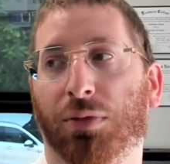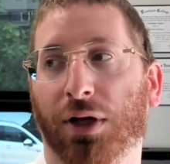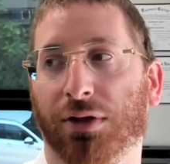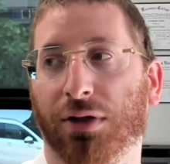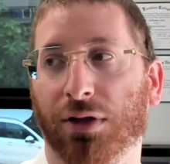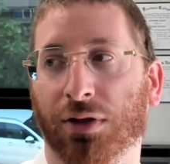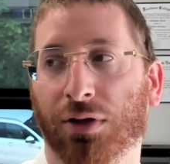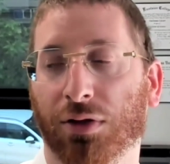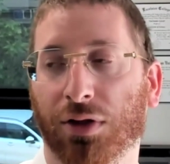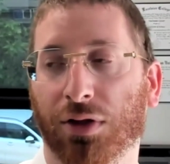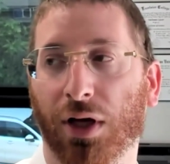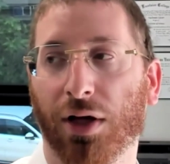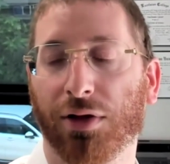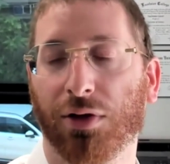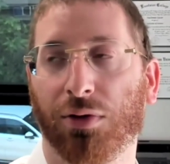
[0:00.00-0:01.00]
But
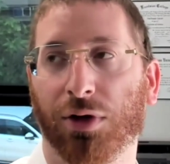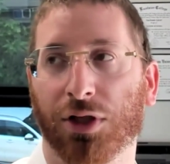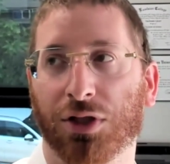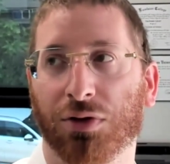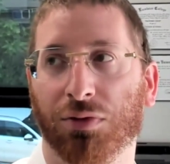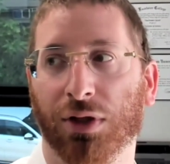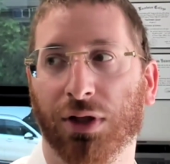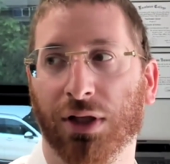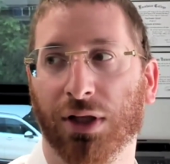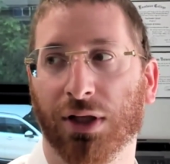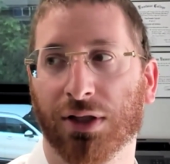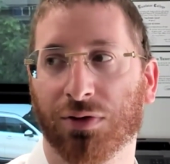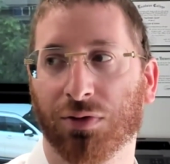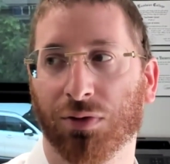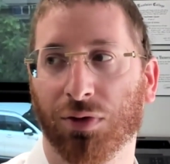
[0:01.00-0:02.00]
the other question really
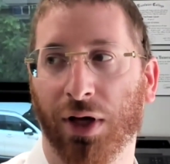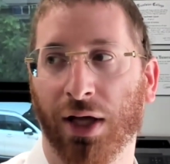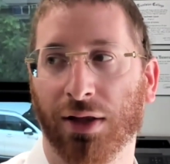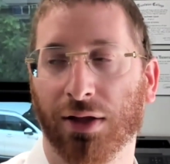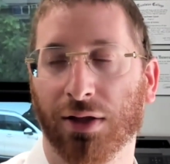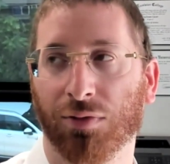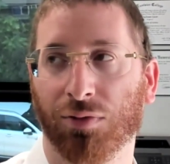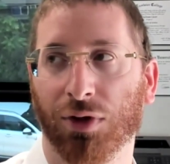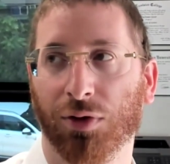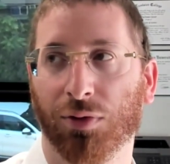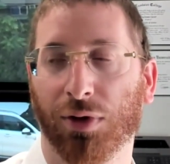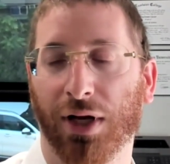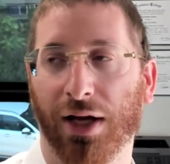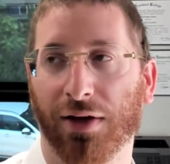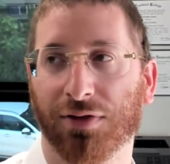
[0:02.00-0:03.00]
is, and really
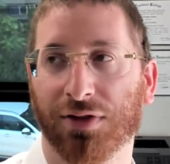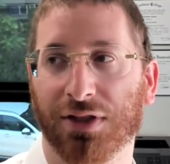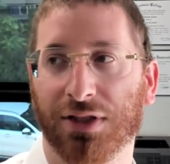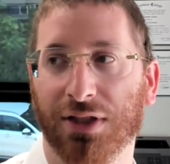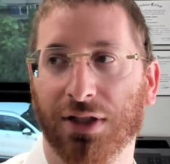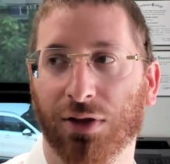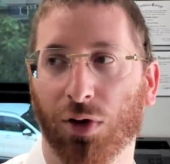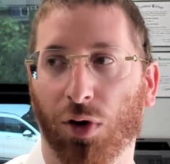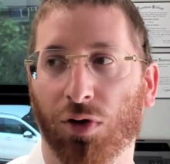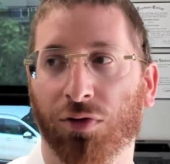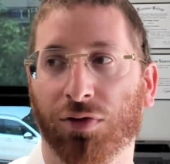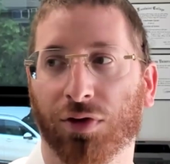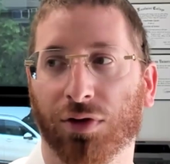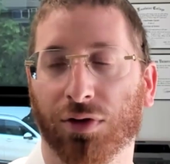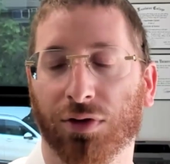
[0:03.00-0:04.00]
what I have seen
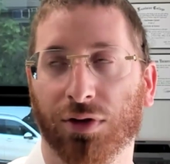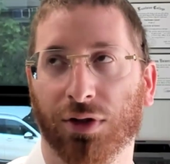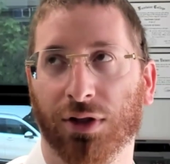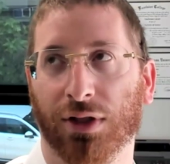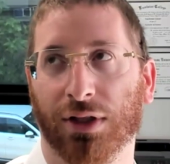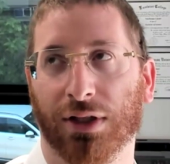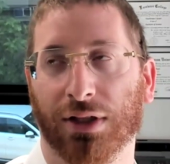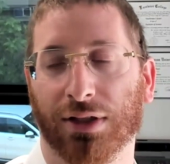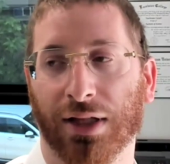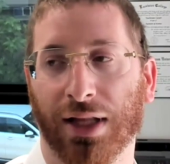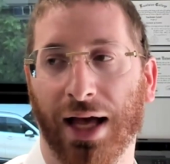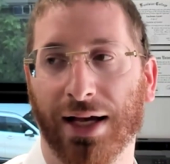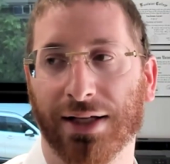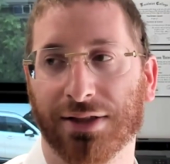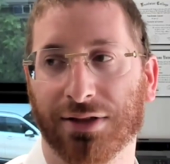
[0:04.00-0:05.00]
over the
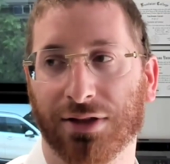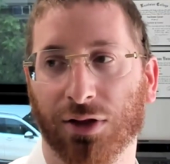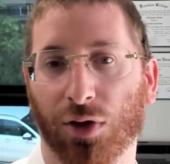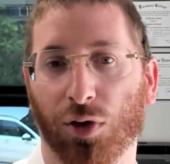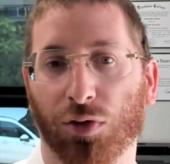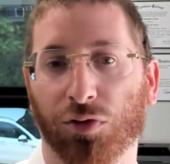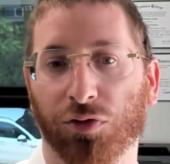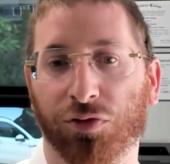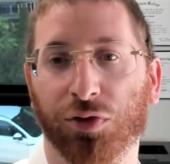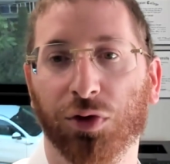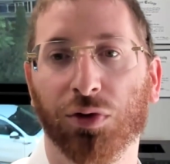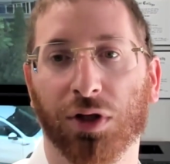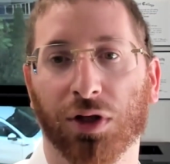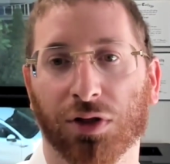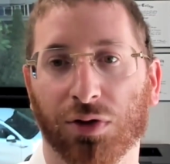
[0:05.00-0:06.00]
last
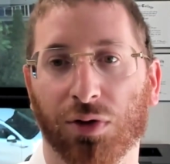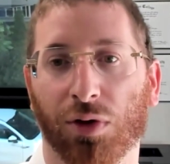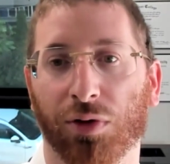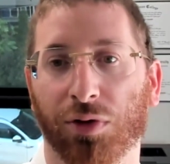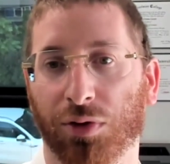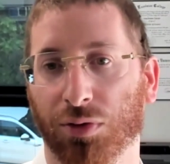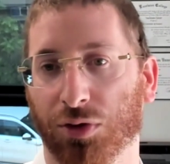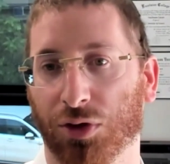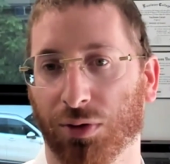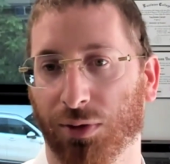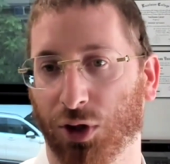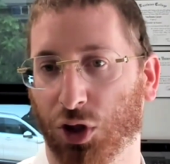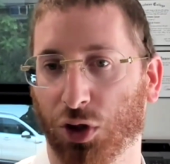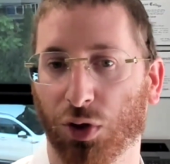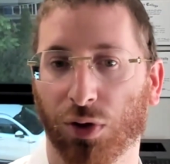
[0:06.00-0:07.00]
few years going through so
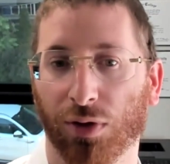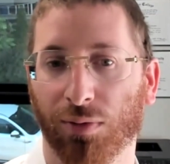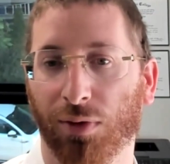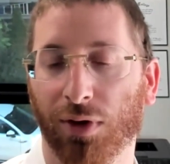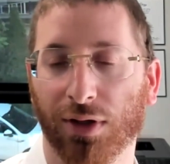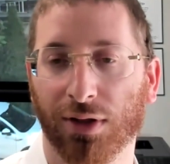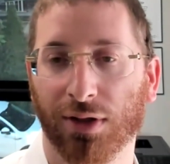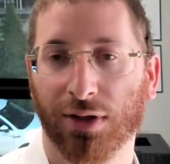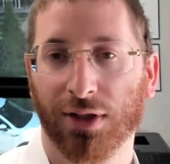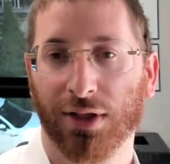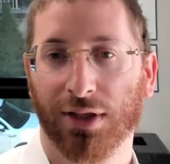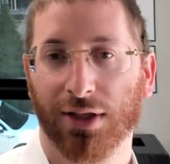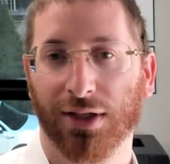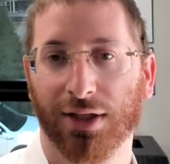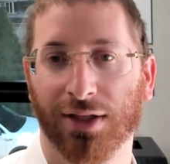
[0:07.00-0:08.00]
much turmoil,
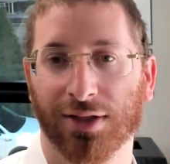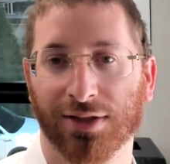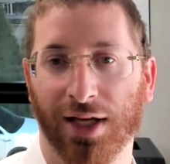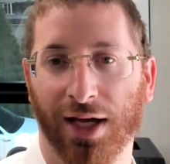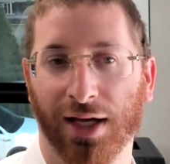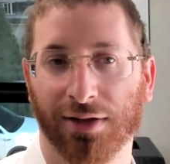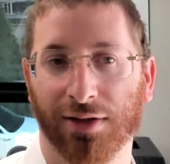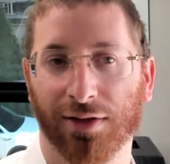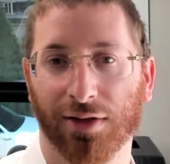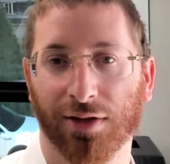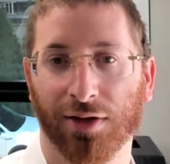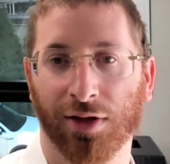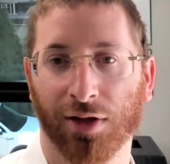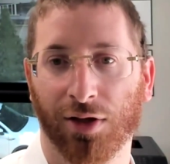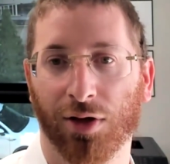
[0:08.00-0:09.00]
is that
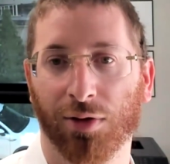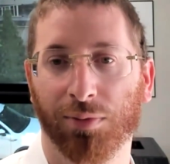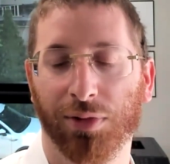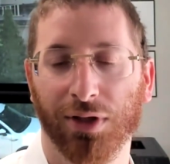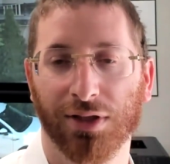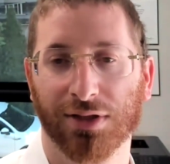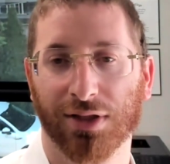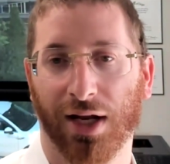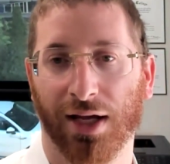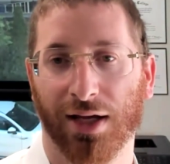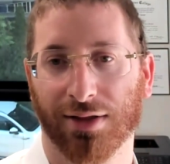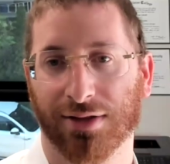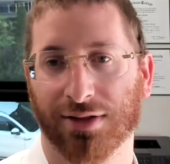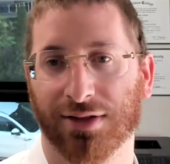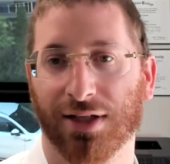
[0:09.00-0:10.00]
the companies that
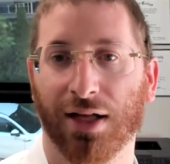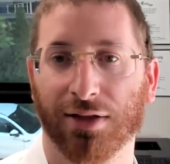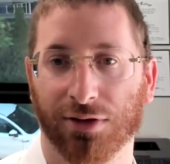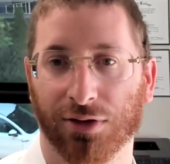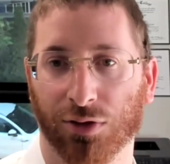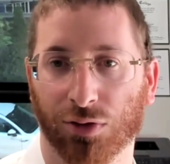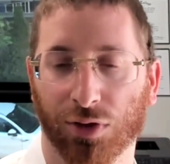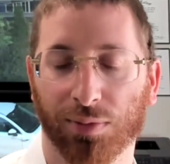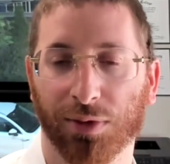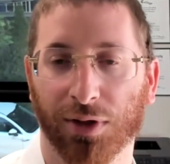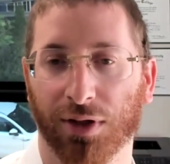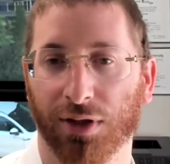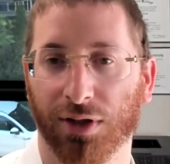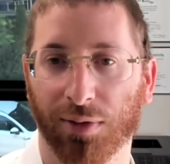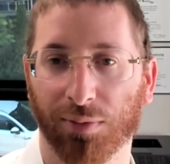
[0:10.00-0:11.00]
had a solid grip
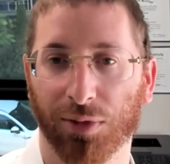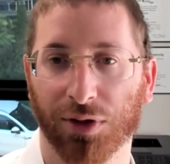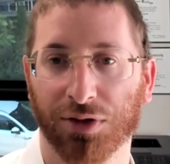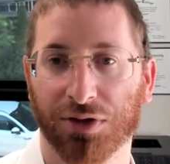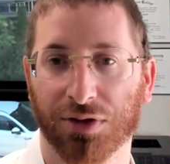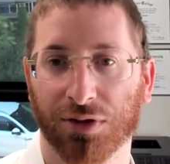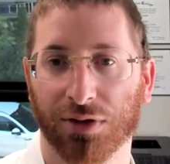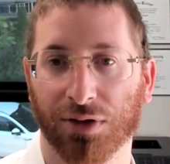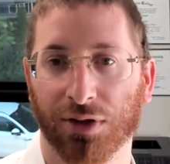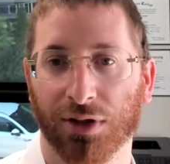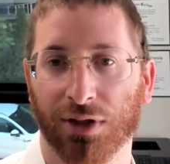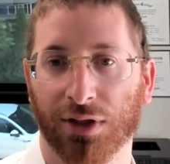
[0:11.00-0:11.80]
on their numbers,